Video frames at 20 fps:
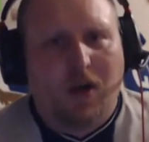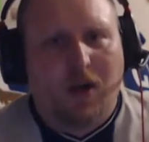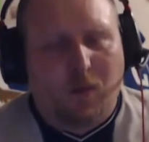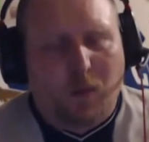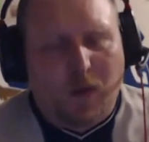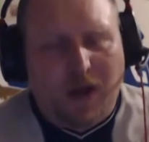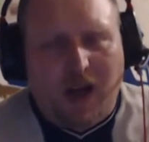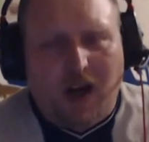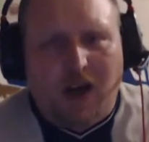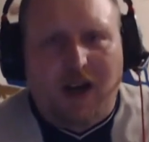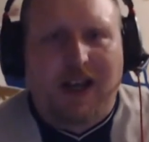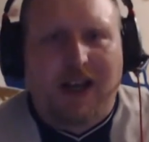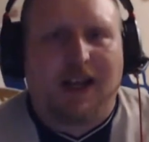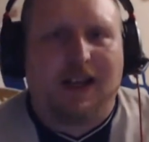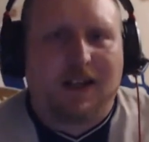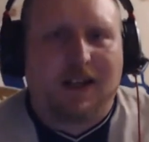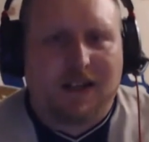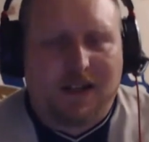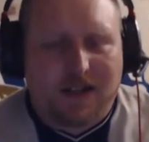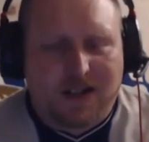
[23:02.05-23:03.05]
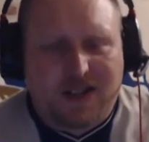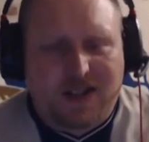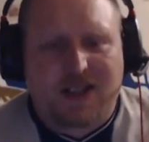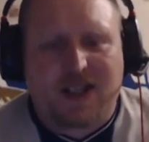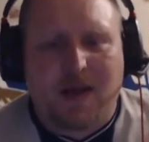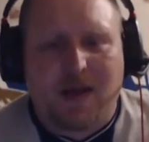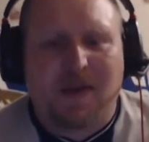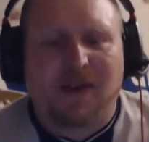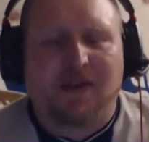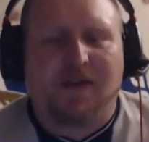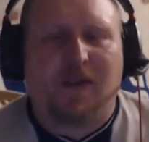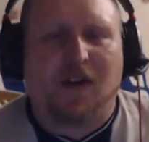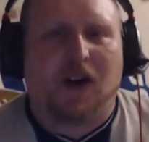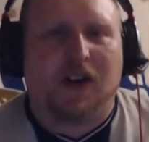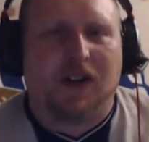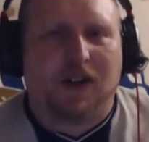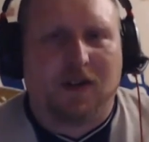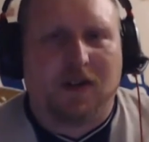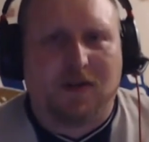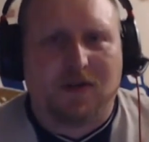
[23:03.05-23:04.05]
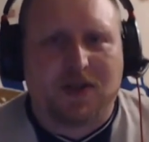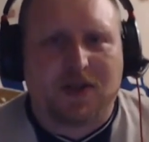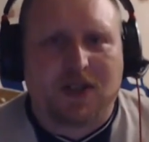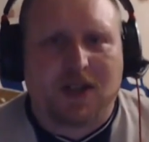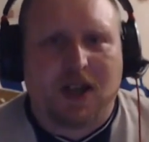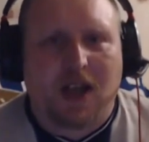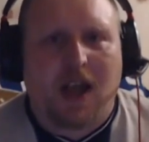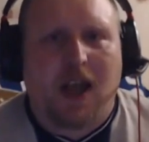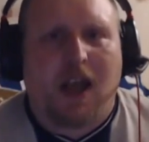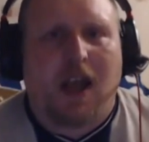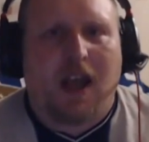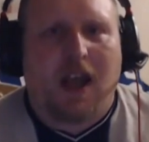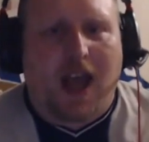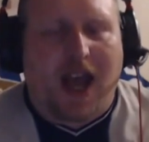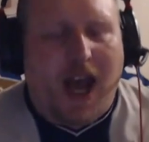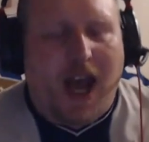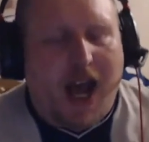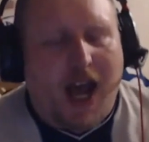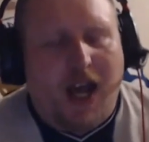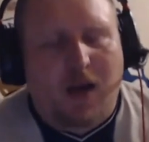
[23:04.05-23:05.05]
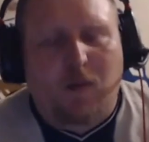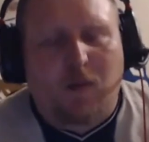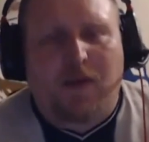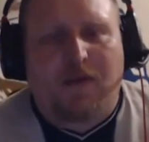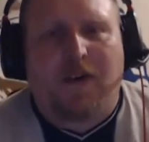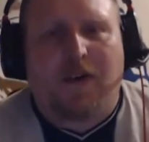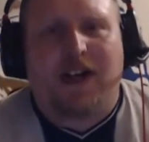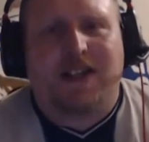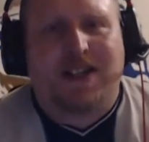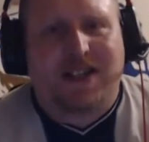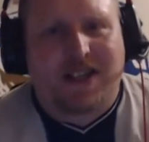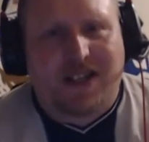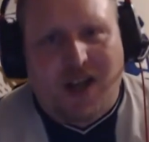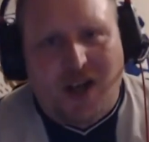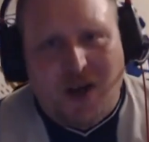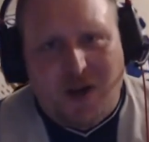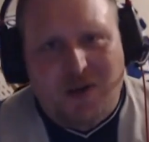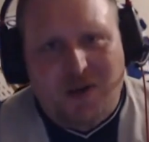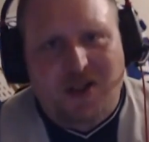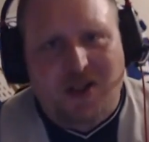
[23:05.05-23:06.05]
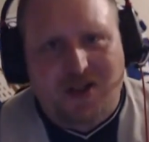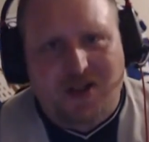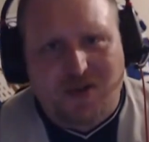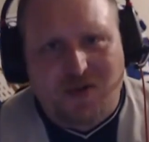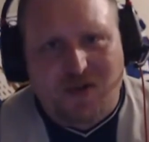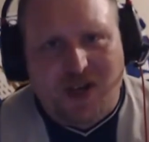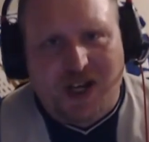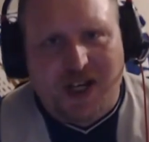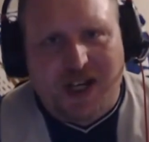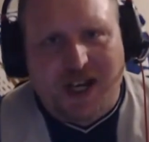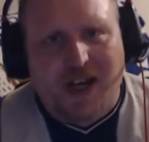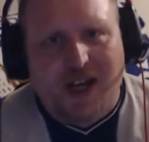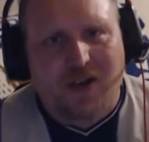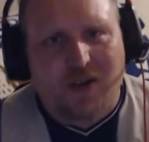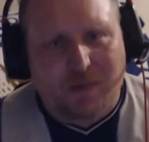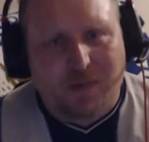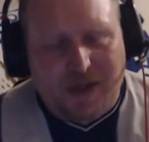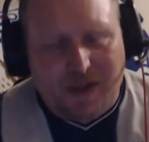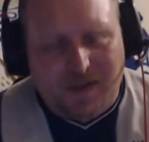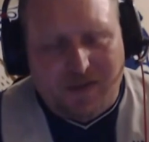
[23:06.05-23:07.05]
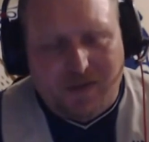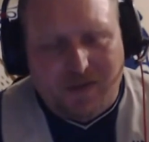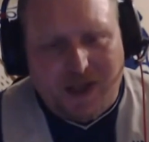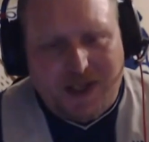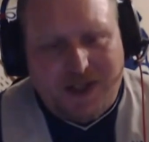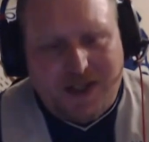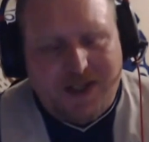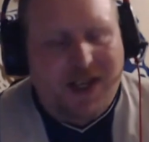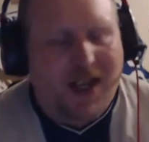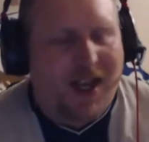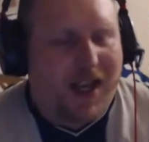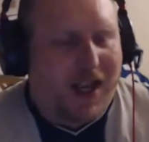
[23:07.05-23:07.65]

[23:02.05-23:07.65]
We are in the semi-finals and we're facing the host Australia, who beat France.